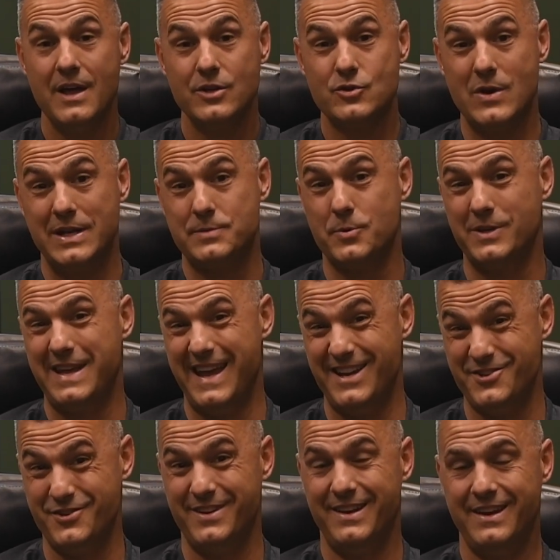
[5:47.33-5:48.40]

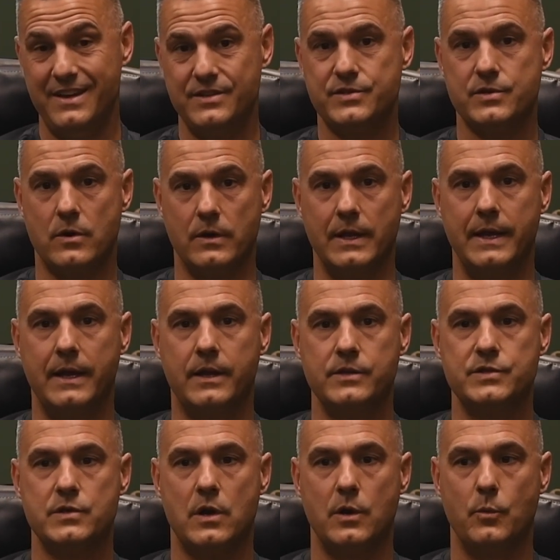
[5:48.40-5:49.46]
Transportation is certainly a
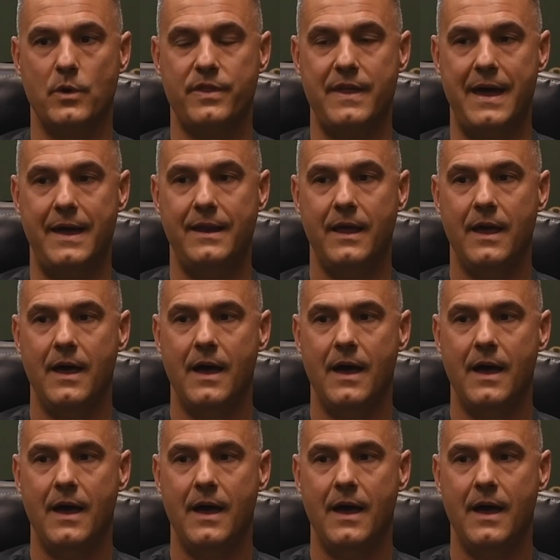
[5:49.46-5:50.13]
concern with that.